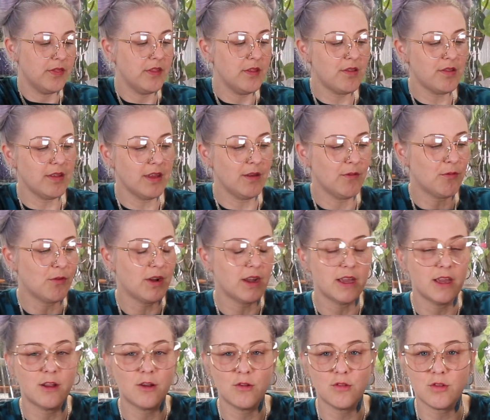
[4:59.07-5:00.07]
This leaf
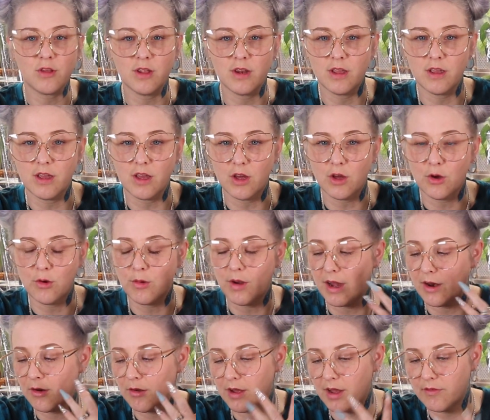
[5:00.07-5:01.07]
right here is gonna go.
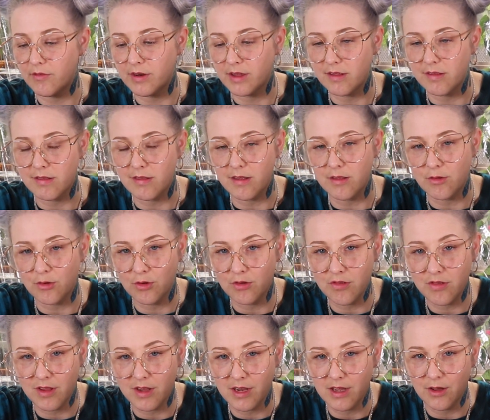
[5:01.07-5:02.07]
I don't have any
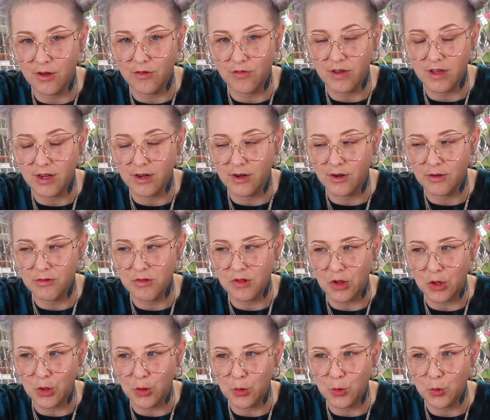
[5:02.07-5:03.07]
scissors sitting over here,
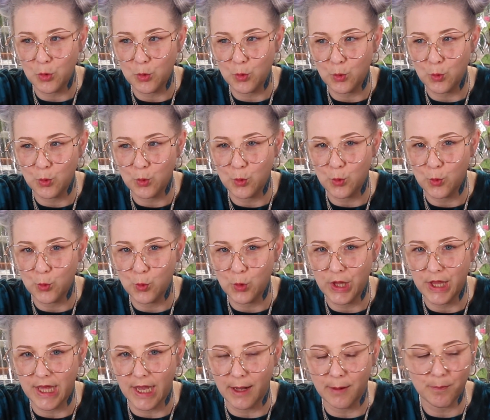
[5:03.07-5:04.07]
so Oh
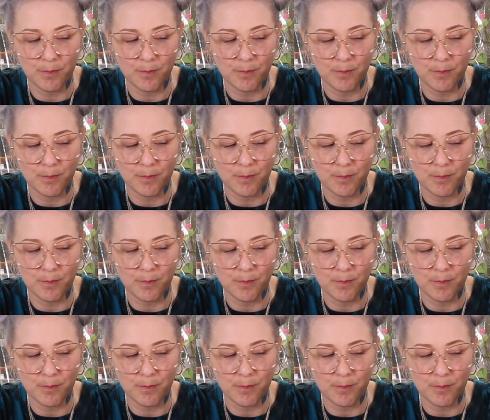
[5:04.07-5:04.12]
yeah.